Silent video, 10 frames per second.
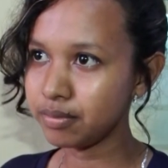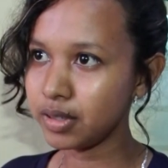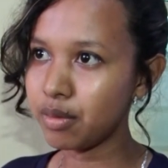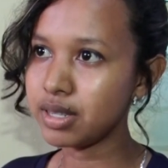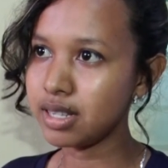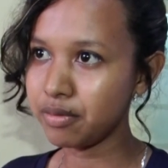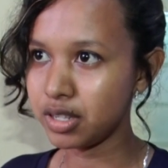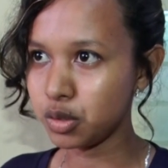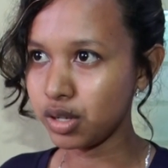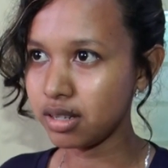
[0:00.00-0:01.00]
because we live
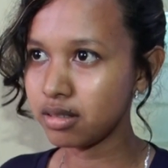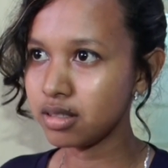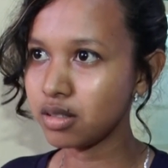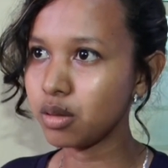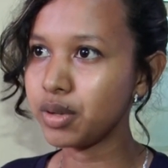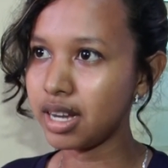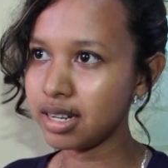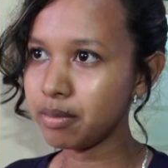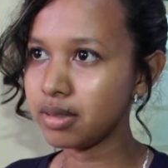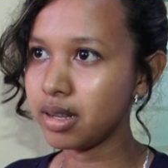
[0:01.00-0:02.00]
in Venezuela, so we had
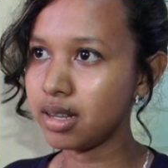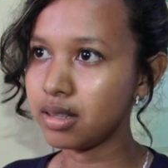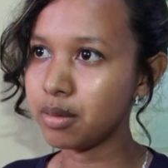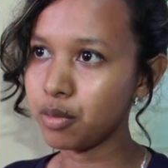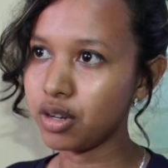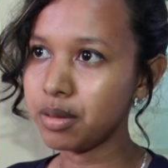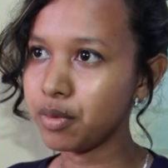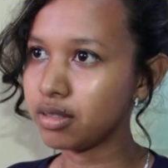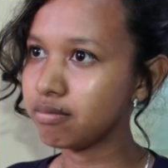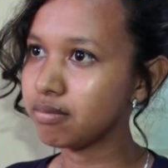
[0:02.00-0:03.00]
the money,
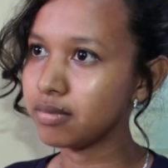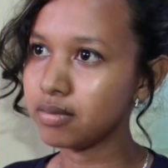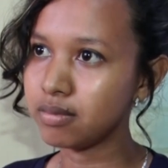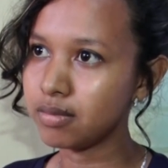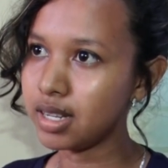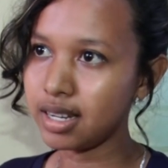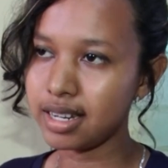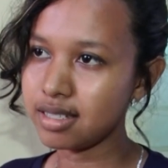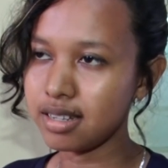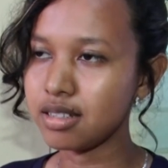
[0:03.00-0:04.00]
but then I
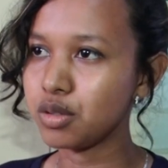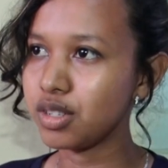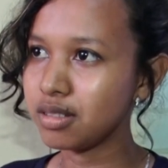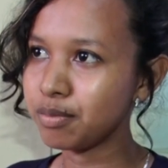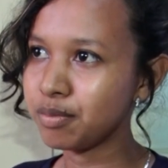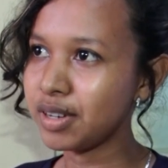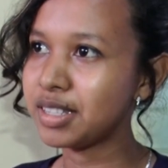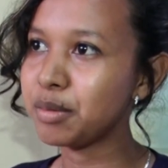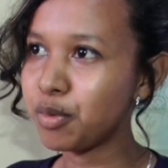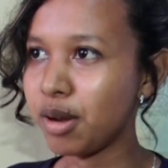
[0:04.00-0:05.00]
got a chance with
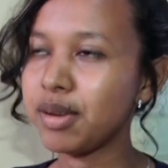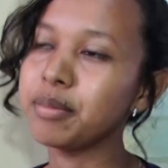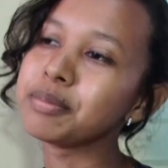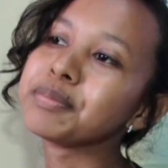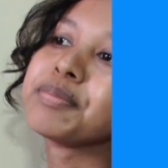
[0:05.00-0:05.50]
plenty of problems.